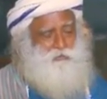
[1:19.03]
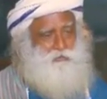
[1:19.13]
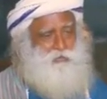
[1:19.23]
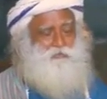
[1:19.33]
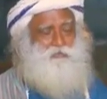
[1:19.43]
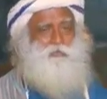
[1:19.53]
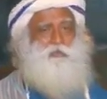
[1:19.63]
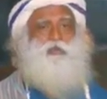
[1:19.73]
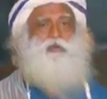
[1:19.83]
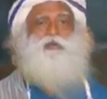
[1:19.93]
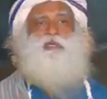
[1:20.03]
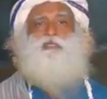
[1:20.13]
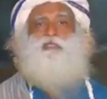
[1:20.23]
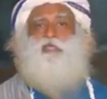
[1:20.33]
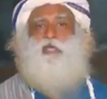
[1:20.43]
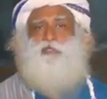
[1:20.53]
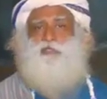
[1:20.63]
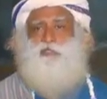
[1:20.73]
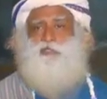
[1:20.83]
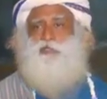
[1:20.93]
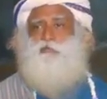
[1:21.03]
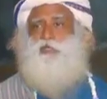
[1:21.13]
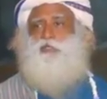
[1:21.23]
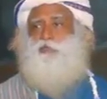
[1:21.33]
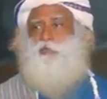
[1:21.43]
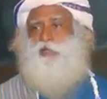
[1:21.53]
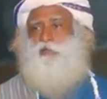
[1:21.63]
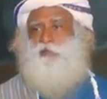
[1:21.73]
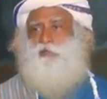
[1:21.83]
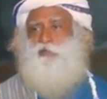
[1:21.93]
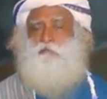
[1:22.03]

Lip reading: If your priority is such that somebody's wealth